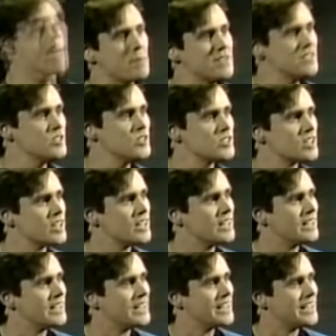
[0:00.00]

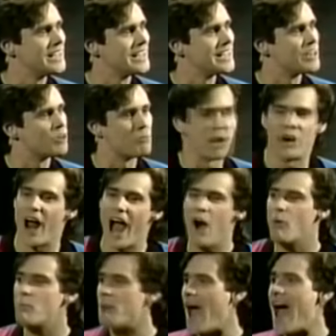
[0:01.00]
happens, no
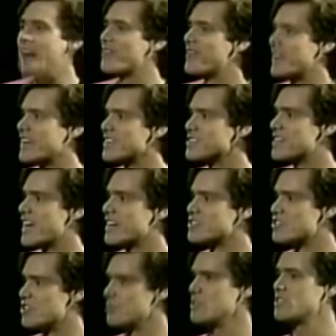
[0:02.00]
matter how bad things
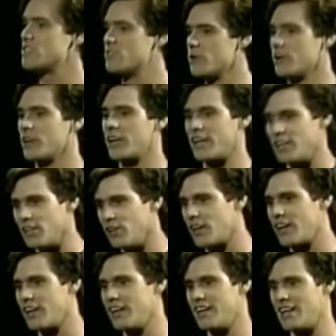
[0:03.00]
get, Jimmy Stewart
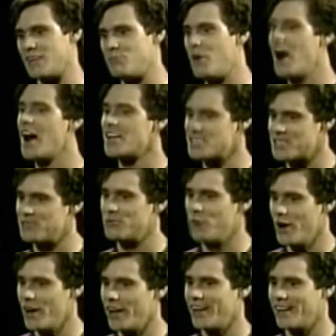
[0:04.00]
can look at it in a
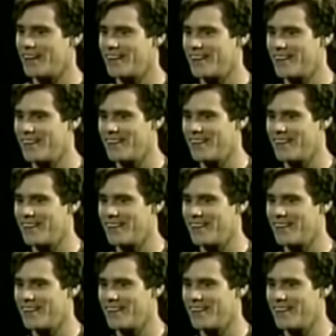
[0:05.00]
positive way.